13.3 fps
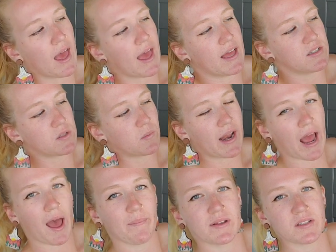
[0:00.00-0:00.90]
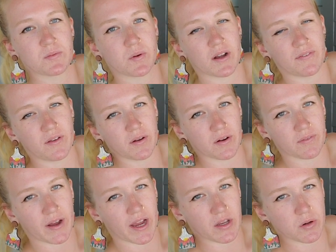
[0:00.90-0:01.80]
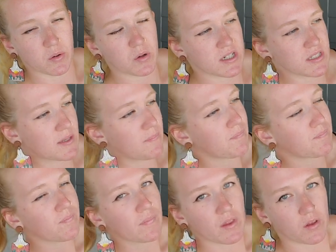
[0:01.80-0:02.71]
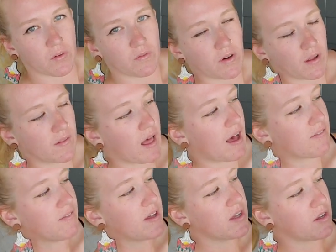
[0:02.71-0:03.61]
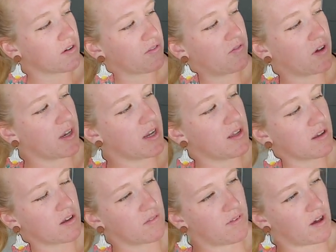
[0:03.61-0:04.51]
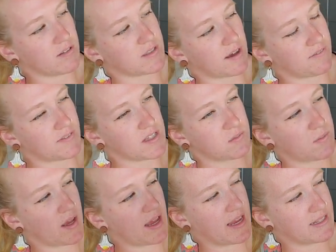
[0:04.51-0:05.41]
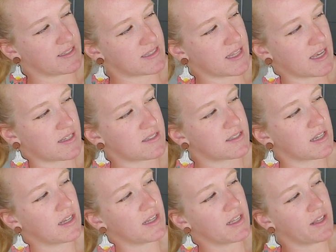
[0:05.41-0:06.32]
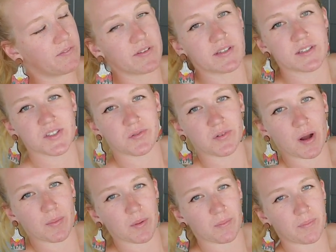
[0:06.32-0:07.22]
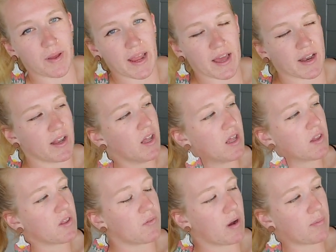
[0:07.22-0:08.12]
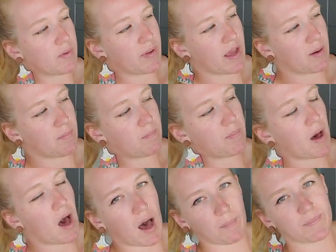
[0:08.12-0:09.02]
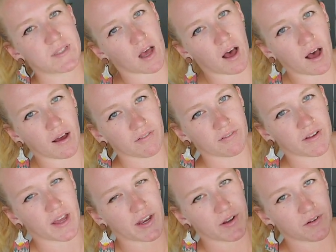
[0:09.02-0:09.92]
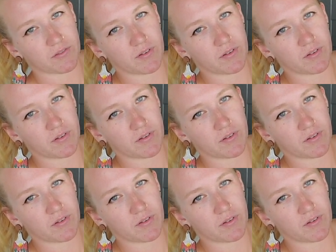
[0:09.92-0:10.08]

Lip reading: And so what happens where if you were riding your horse, you fall off, your foot falls off this way, hits this, If this is a rubber band, the rubber band pops off and your